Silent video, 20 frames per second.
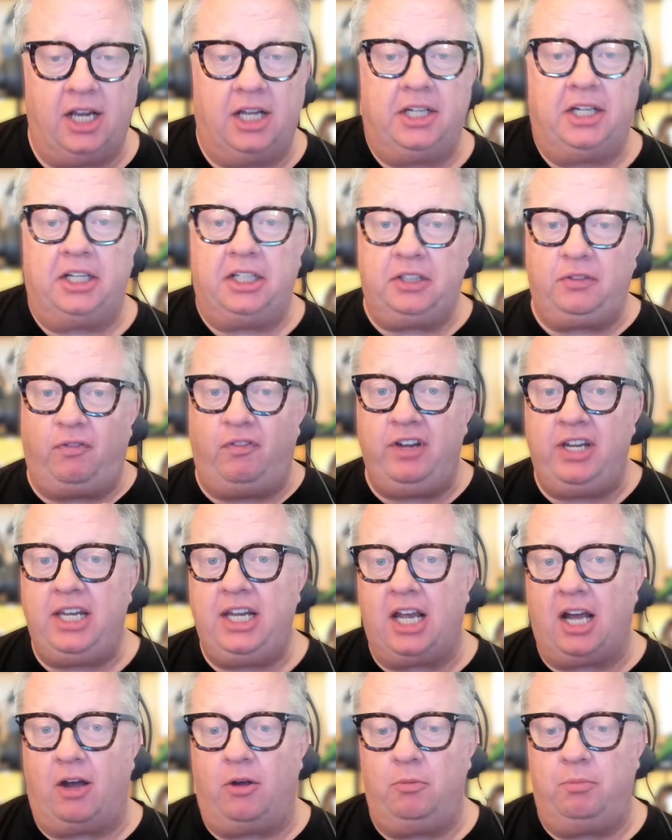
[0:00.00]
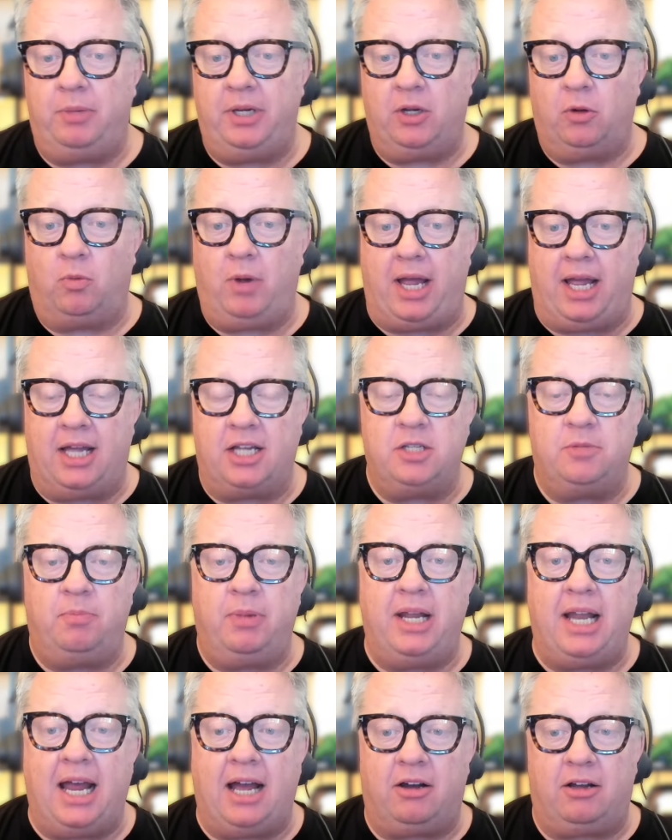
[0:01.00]
Now this video, be aware, has
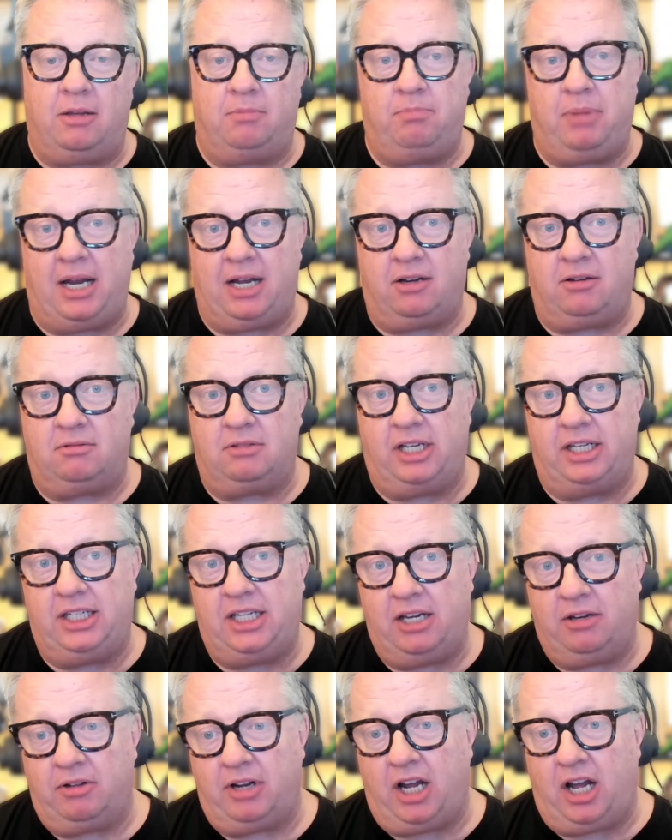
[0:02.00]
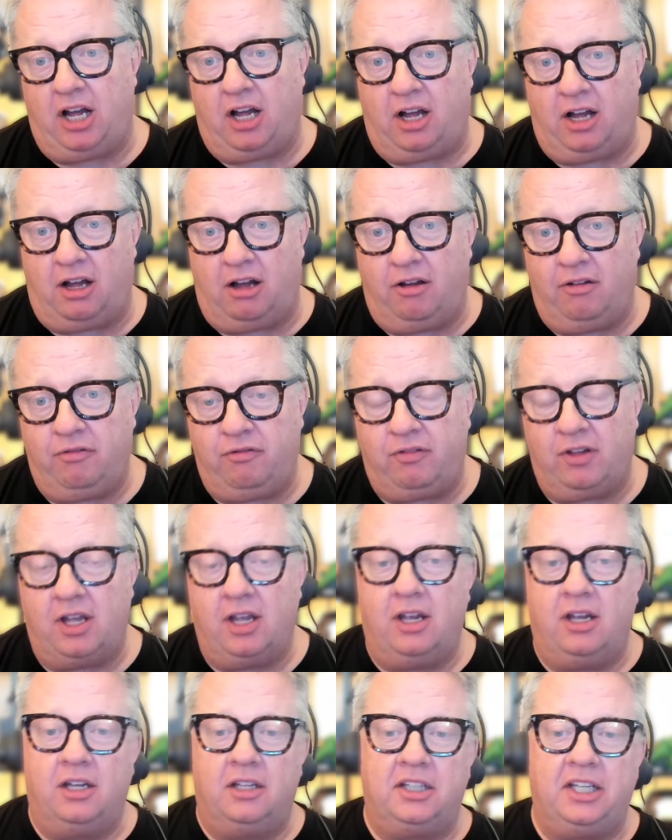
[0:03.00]
been out about a year and a half
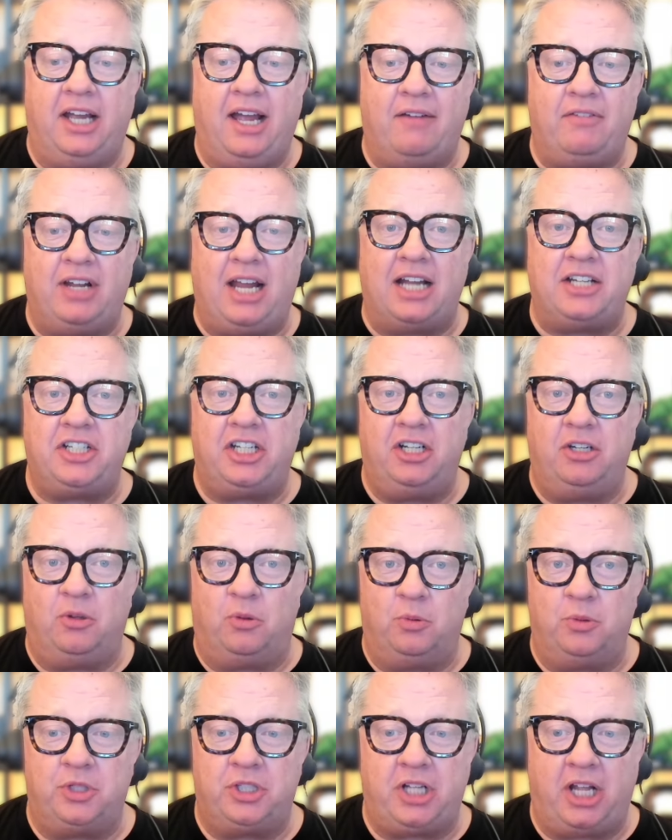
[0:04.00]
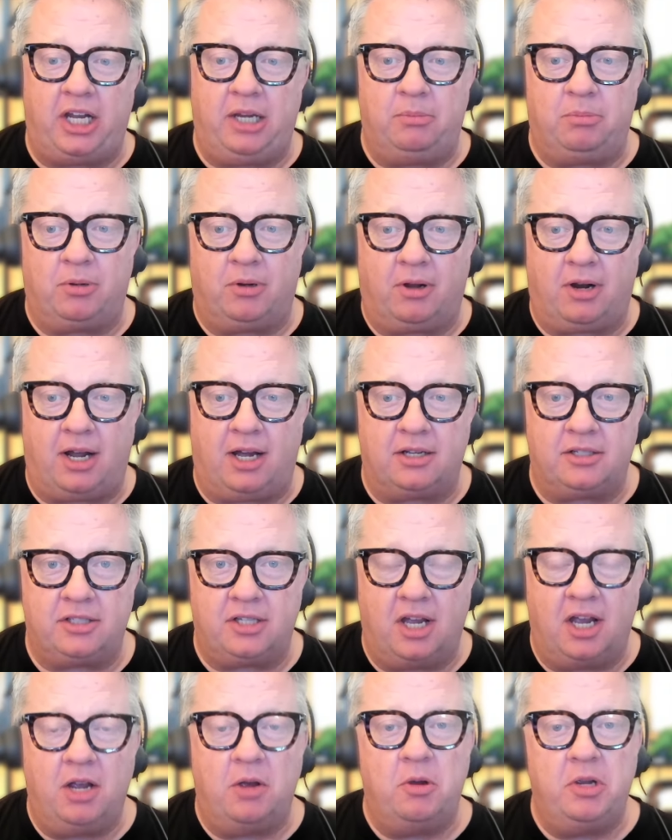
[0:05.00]
and they haven't actually launched any products
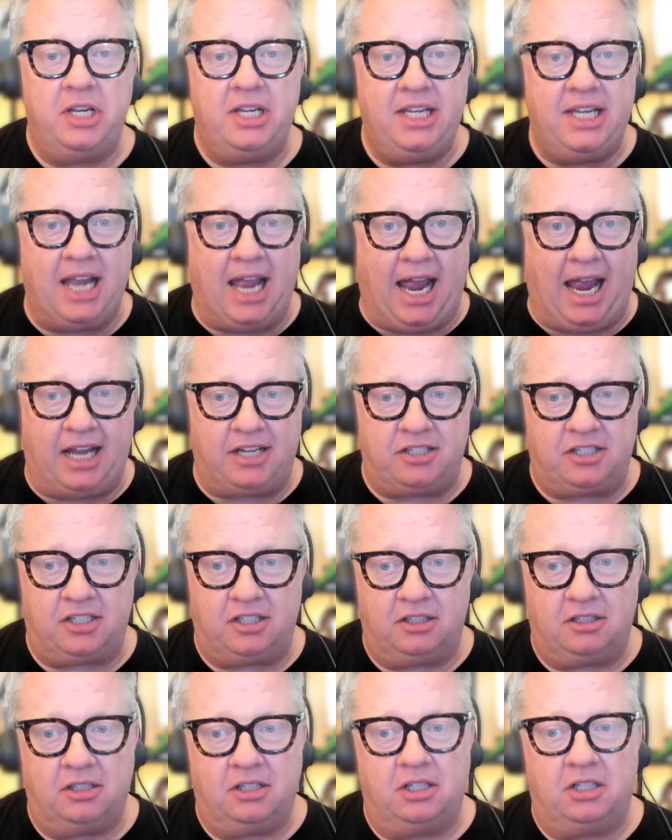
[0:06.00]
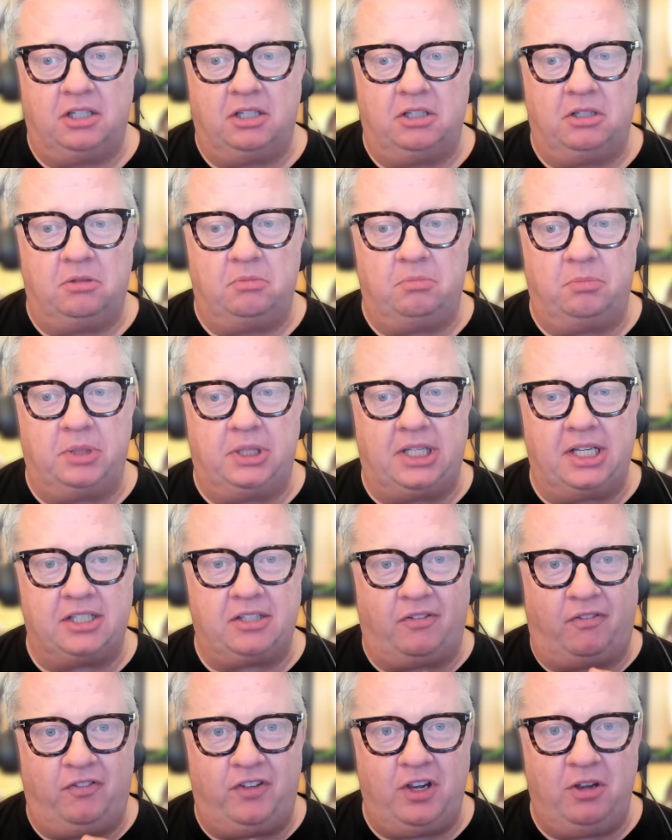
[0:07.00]
yet, but there's
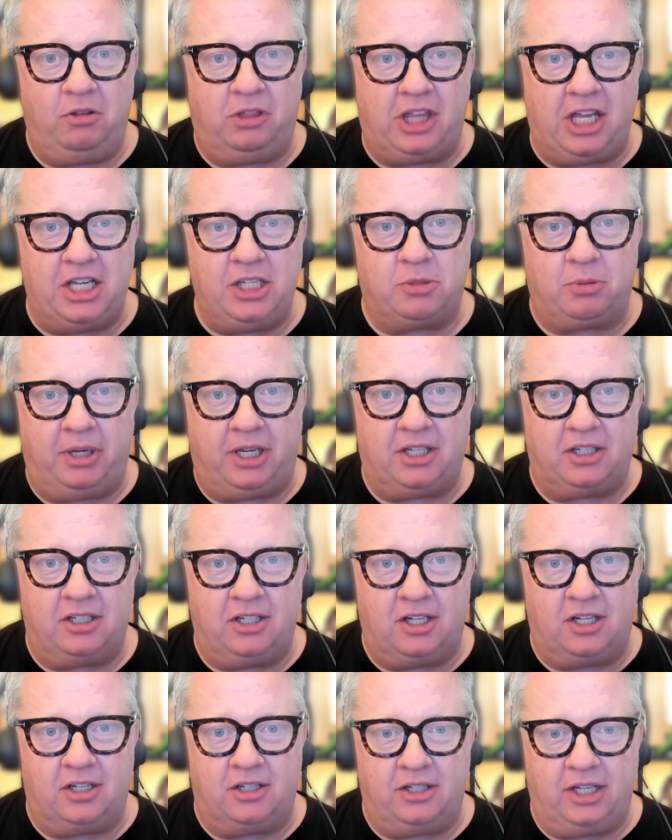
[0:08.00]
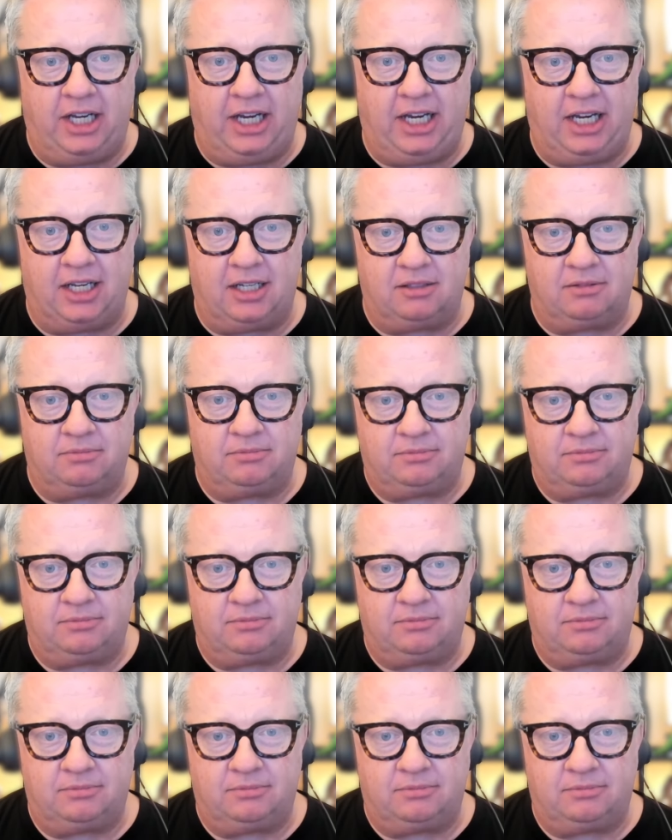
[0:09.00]
a few things we can learn here.